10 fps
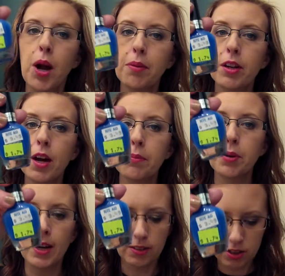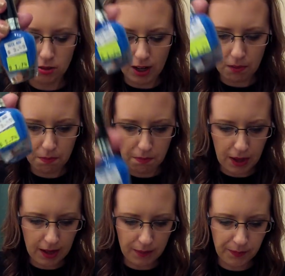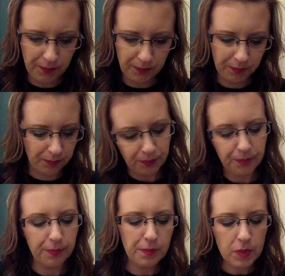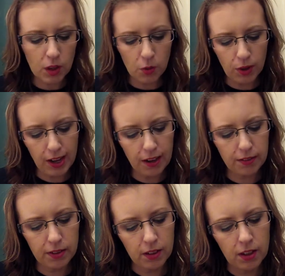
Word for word: probably not pronounced right, but whatever,